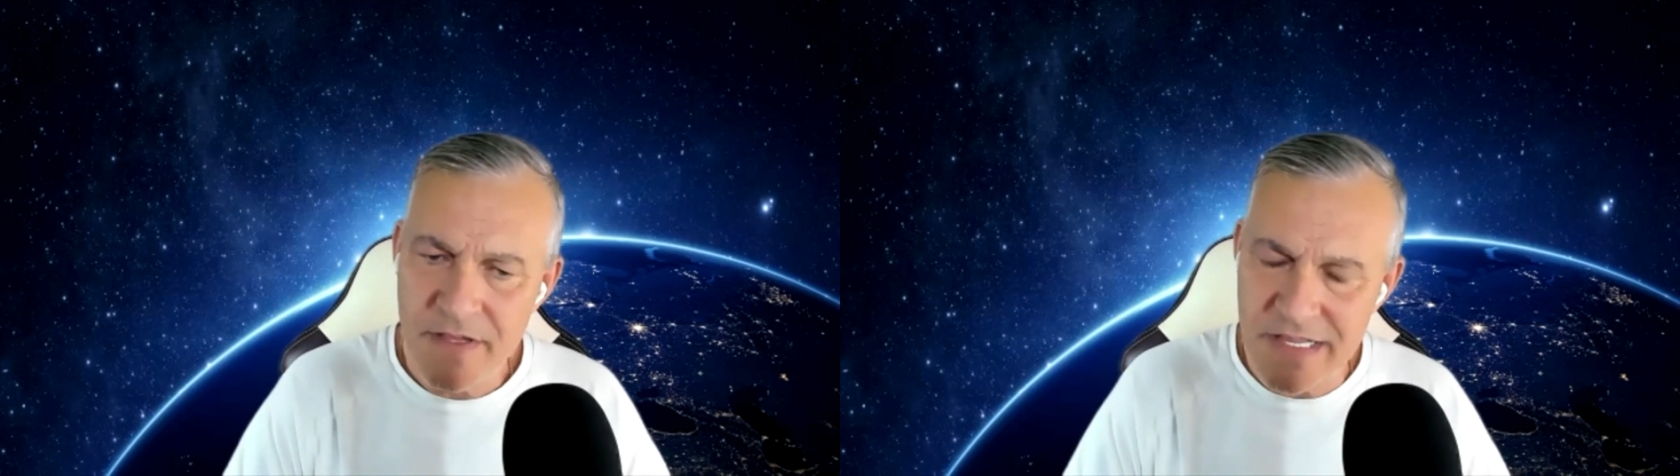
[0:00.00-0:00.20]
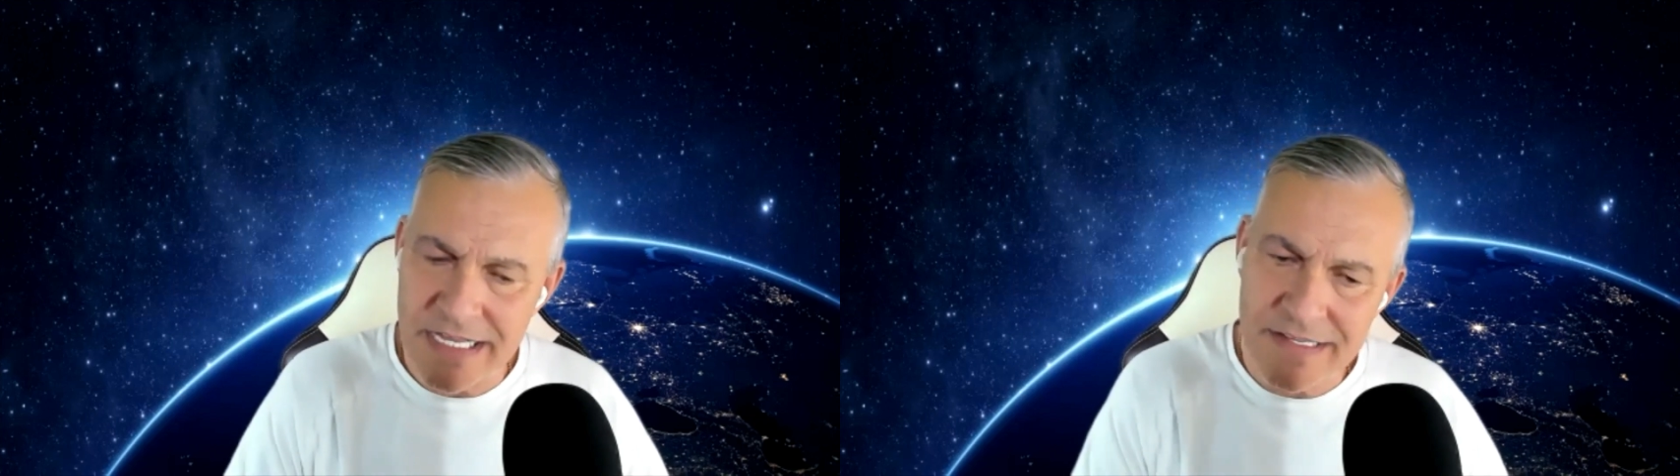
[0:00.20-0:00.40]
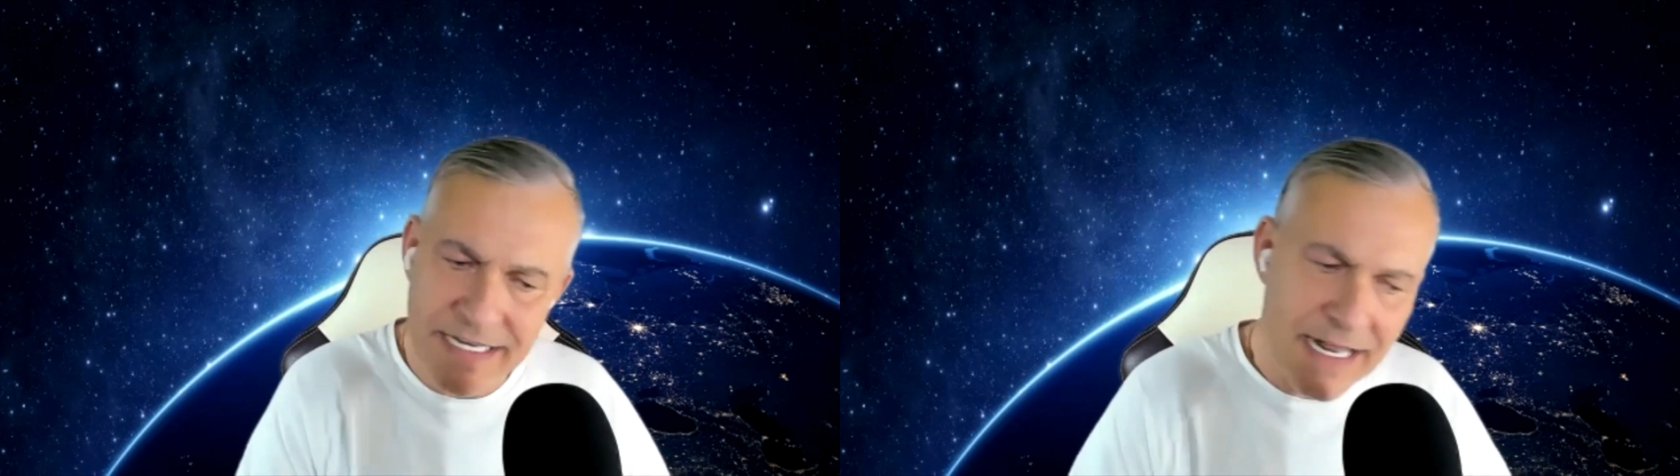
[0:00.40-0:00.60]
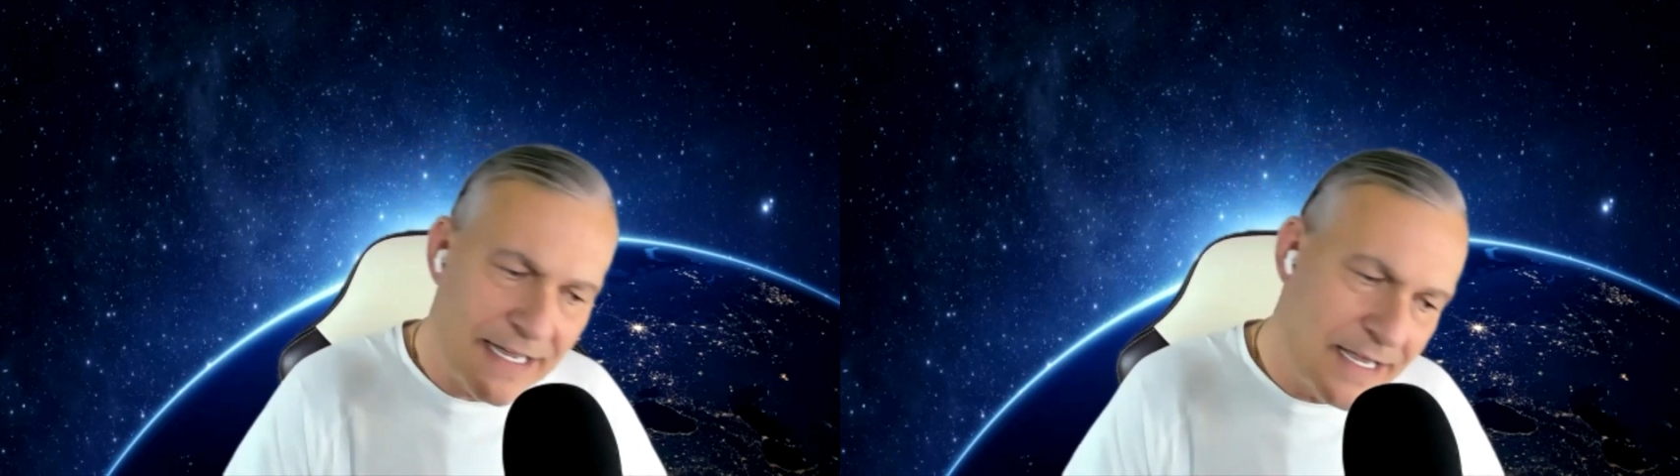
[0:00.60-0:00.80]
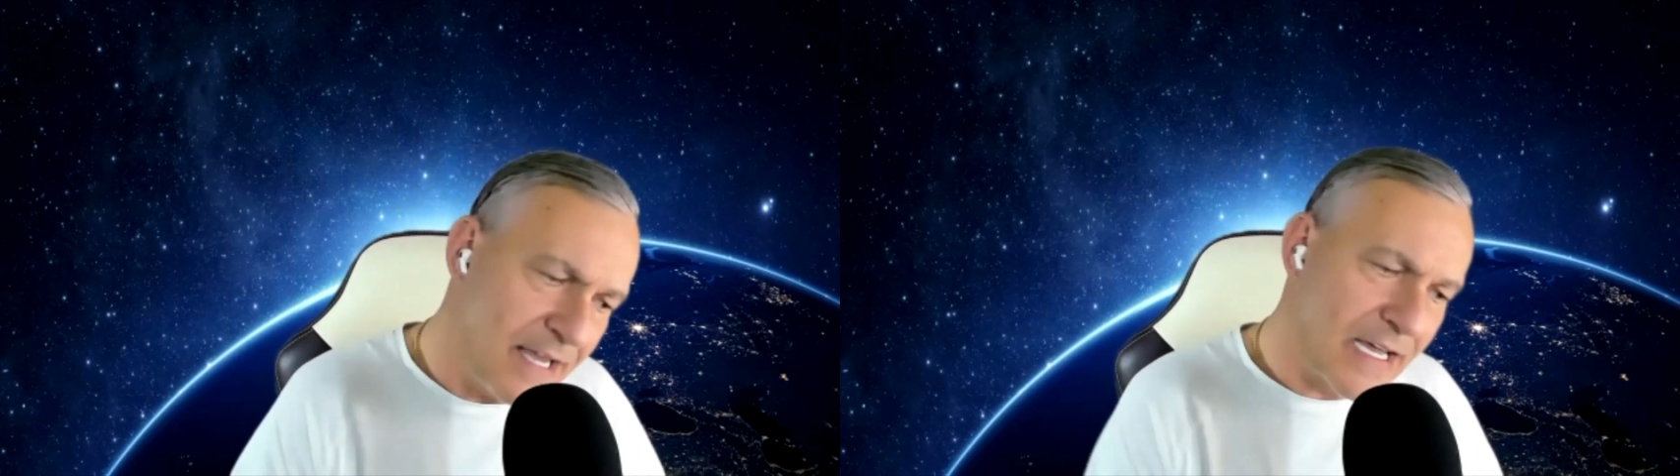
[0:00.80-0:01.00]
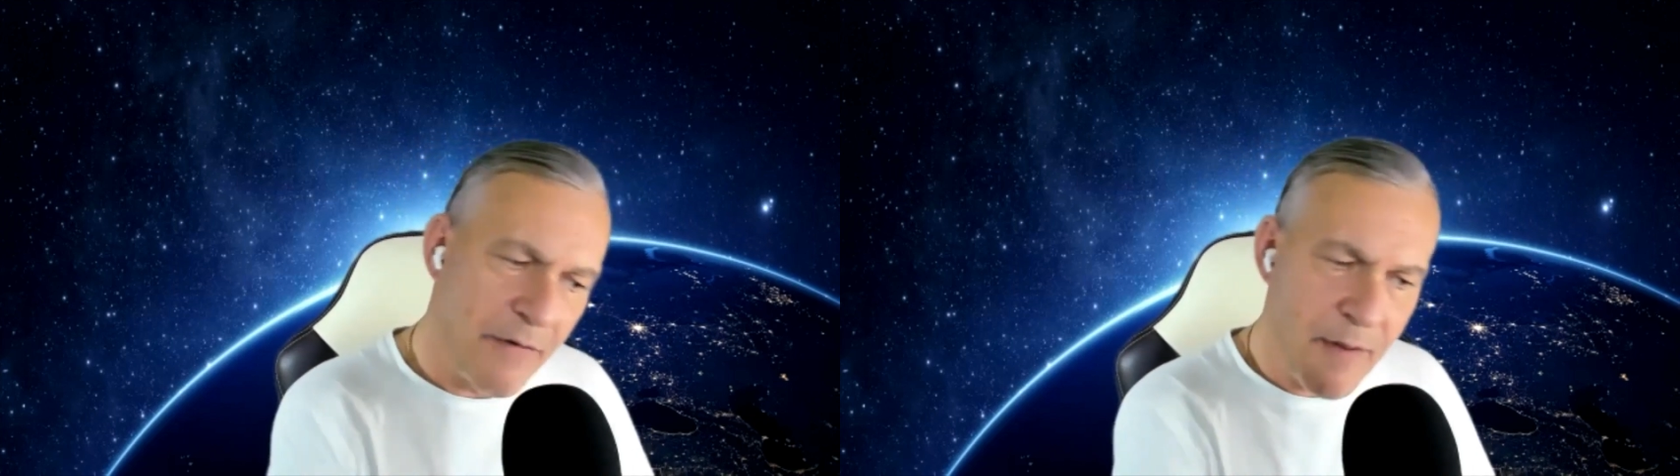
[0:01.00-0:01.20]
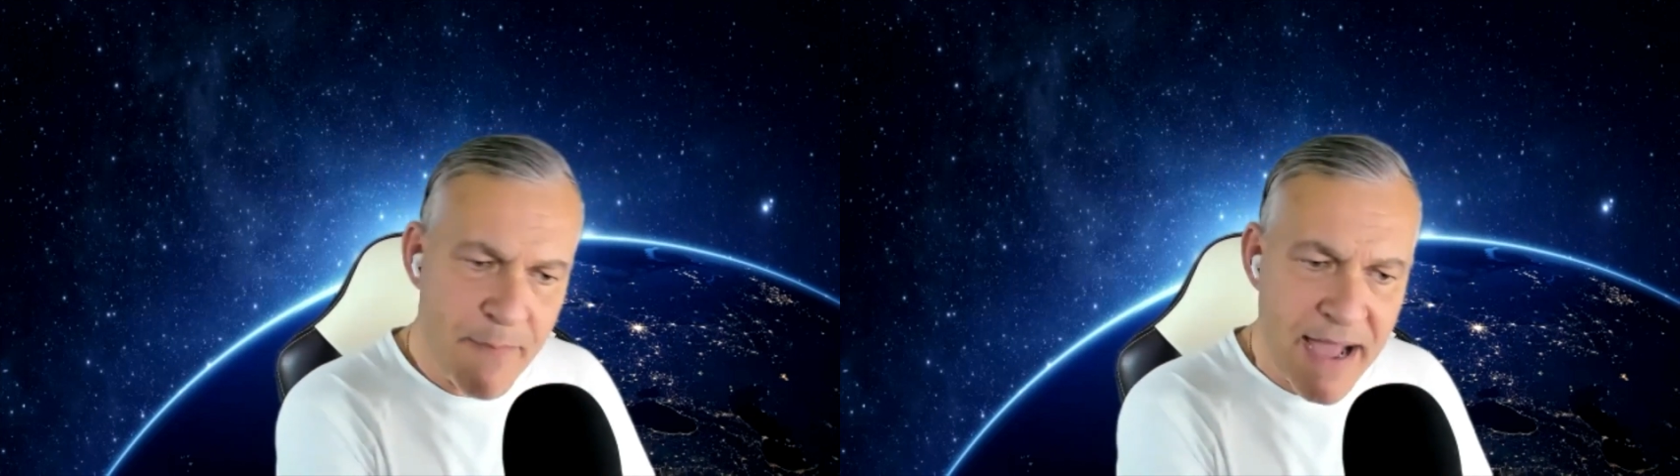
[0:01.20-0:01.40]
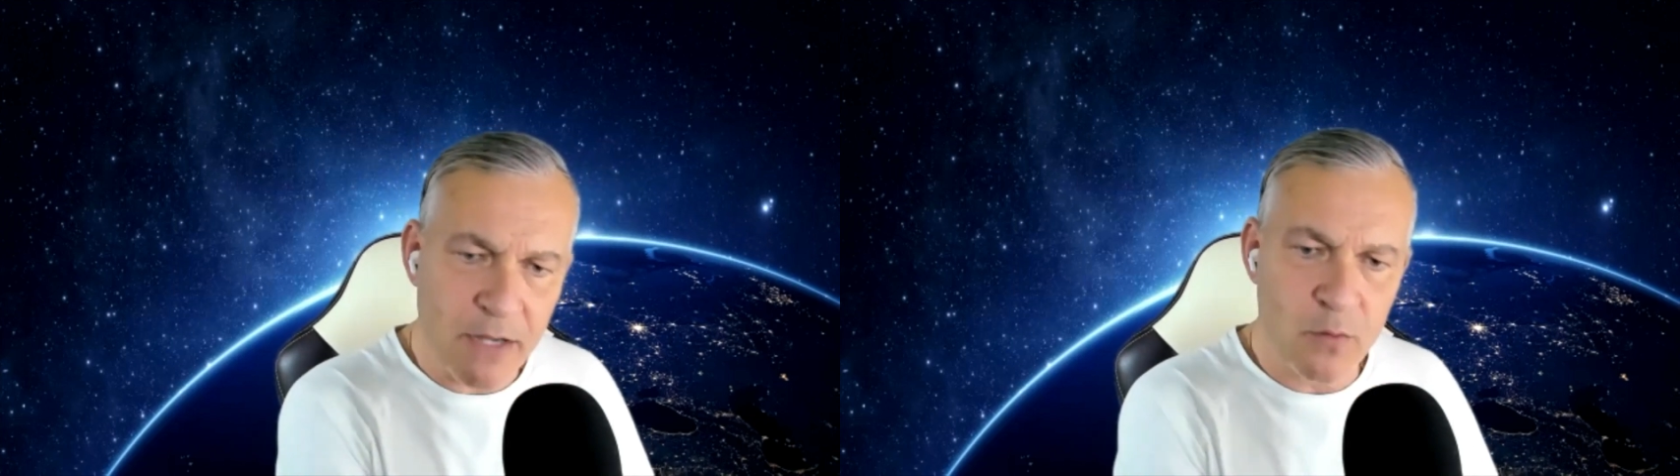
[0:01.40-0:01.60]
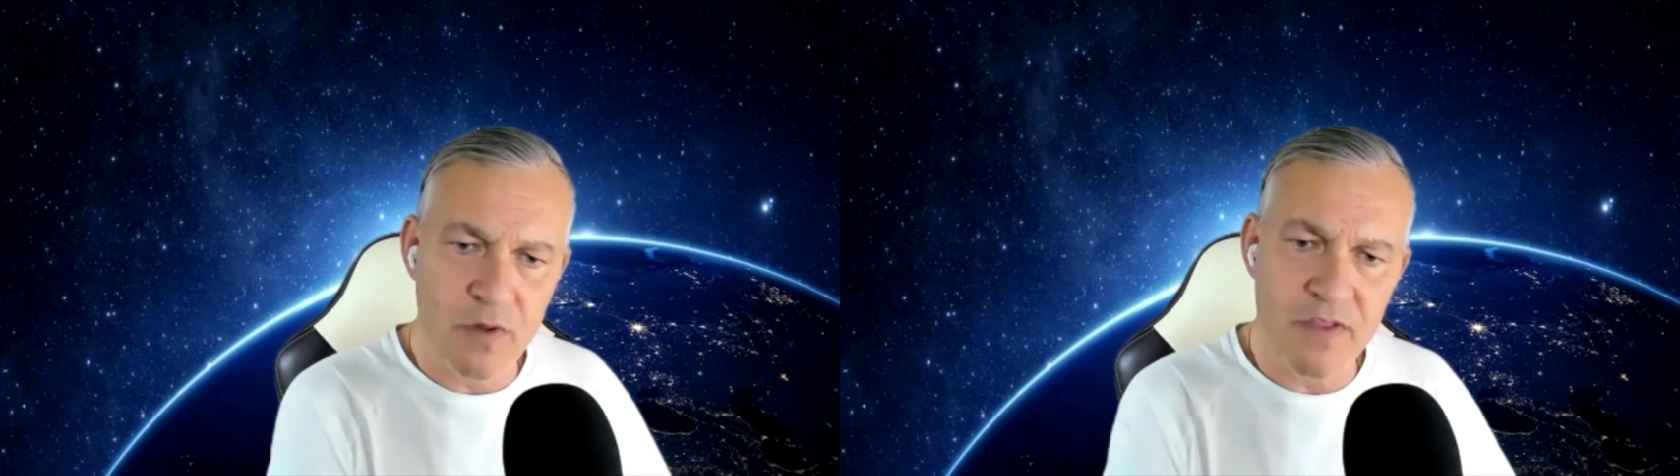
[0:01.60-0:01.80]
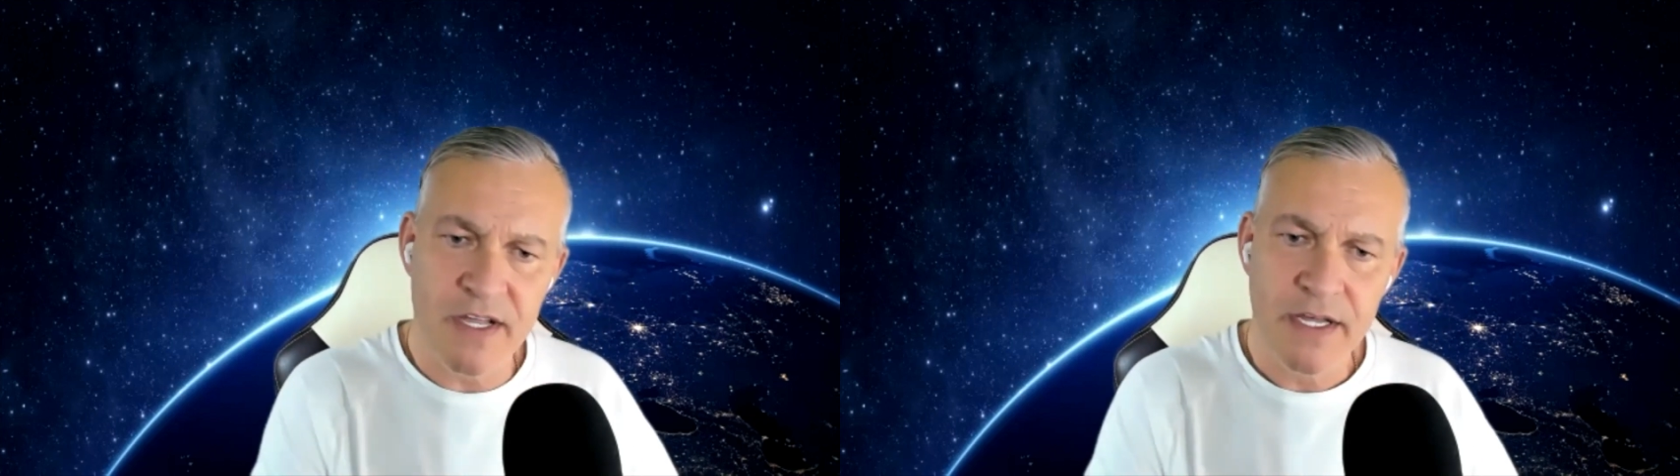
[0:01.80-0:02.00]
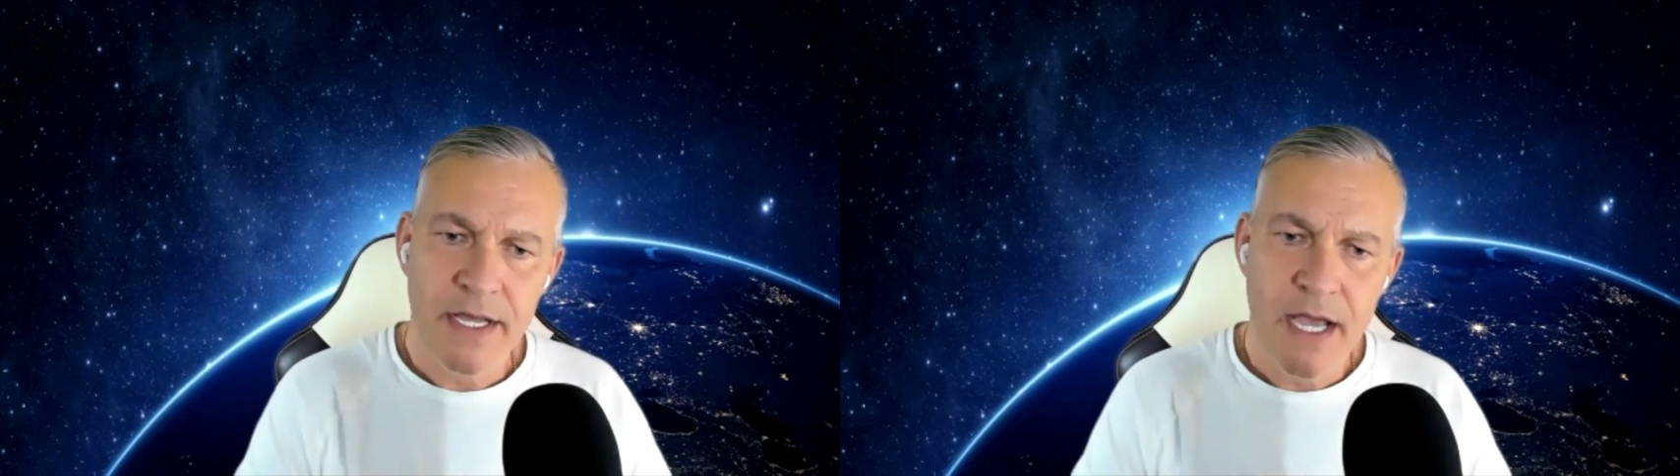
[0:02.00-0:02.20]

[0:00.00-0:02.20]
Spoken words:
the 1680s going backwards,